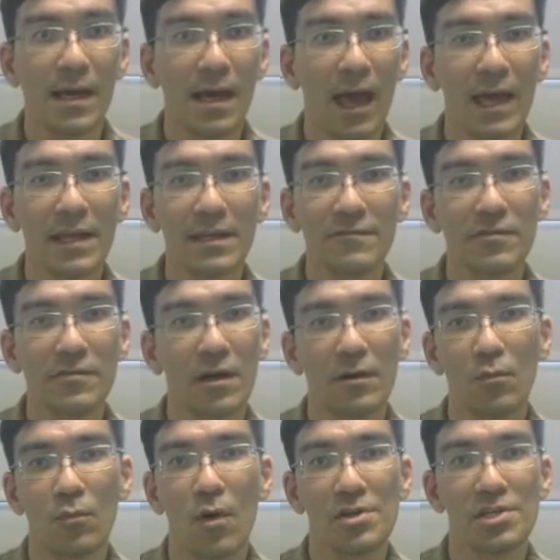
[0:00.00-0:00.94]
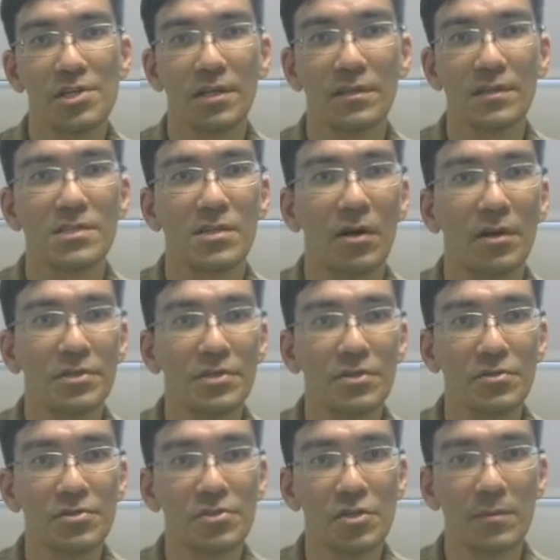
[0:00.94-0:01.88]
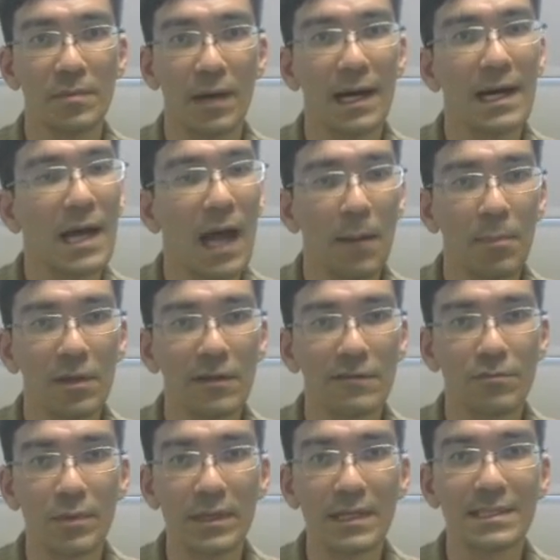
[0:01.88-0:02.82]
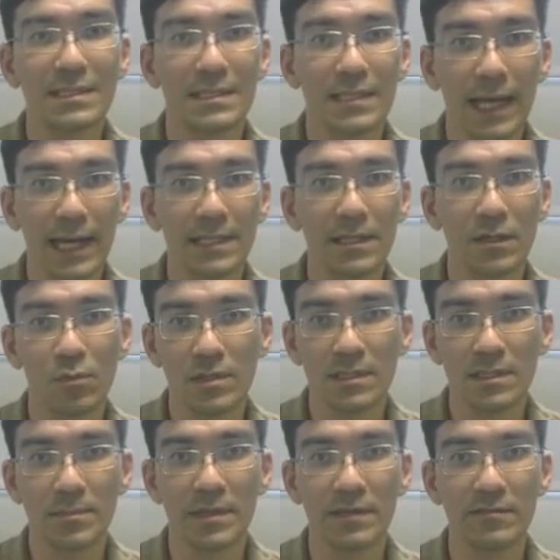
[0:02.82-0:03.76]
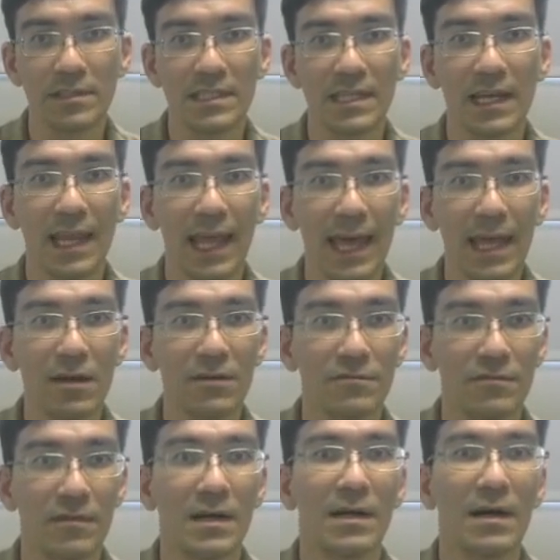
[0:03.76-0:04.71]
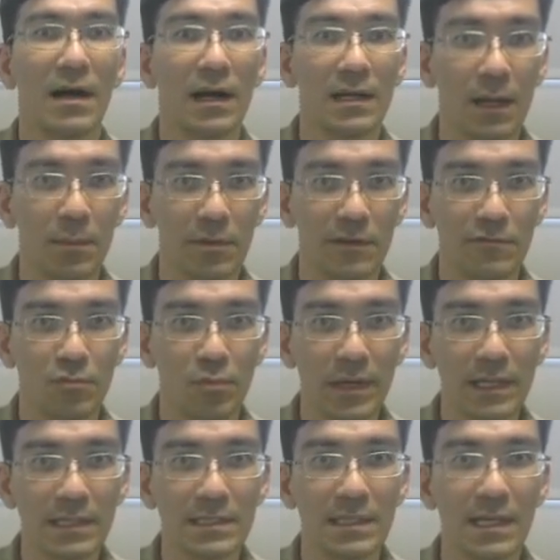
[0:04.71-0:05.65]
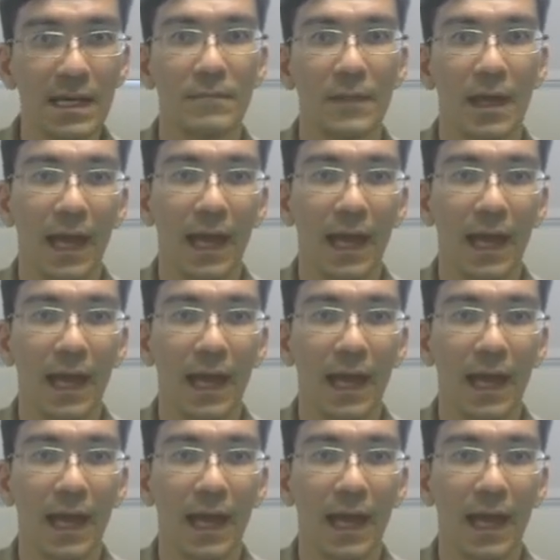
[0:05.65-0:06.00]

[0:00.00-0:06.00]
and if you are watching this on YouTube a couple of weeks later with a bit of a delay of a couple of weeks,